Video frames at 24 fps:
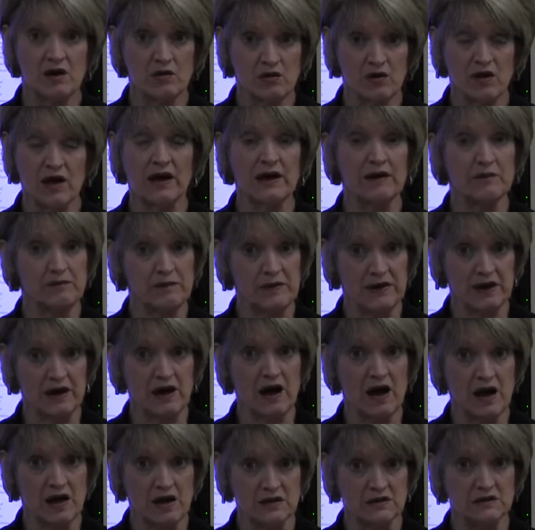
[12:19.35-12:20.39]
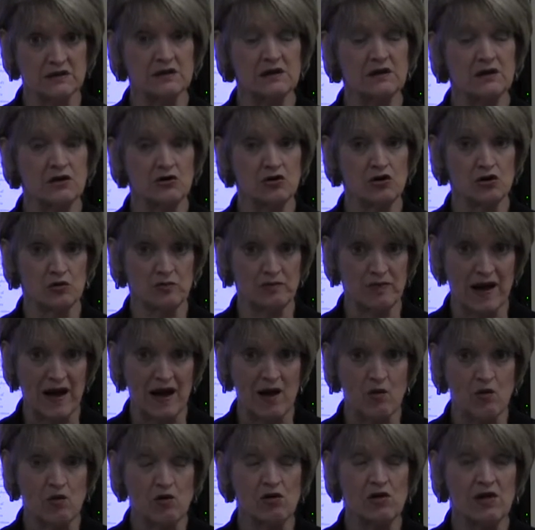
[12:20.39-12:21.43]
We're like, because your
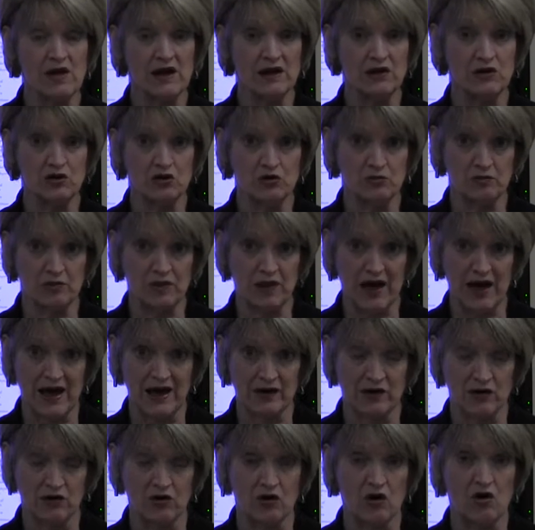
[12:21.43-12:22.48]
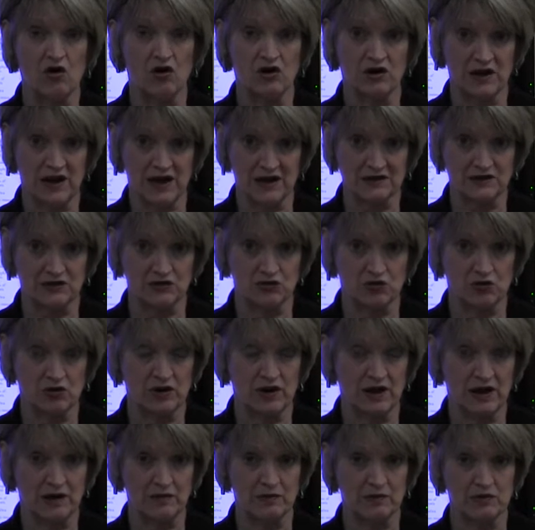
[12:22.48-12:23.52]
bowel and your bladder are next door
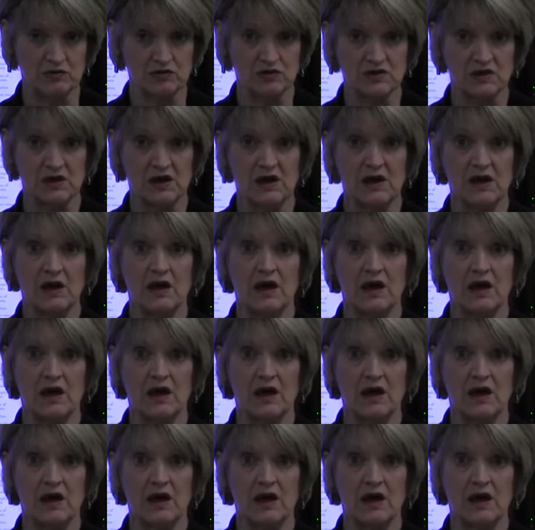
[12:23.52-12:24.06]
neighbors.